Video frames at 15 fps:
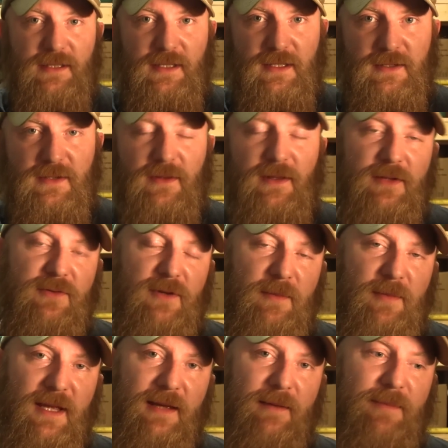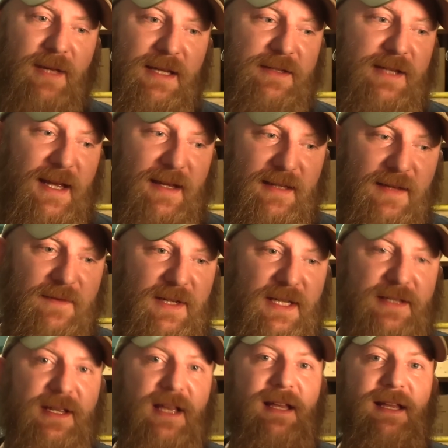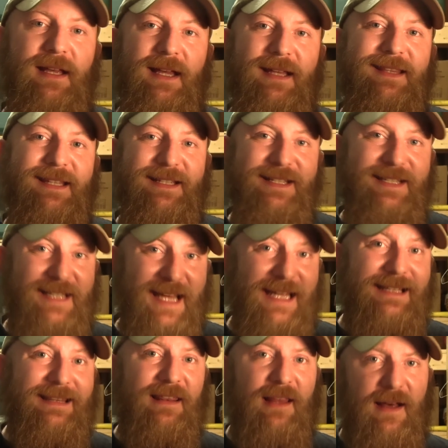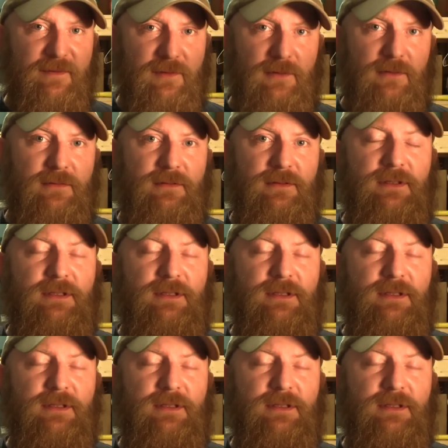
into the Trump campaign's activities at the state level.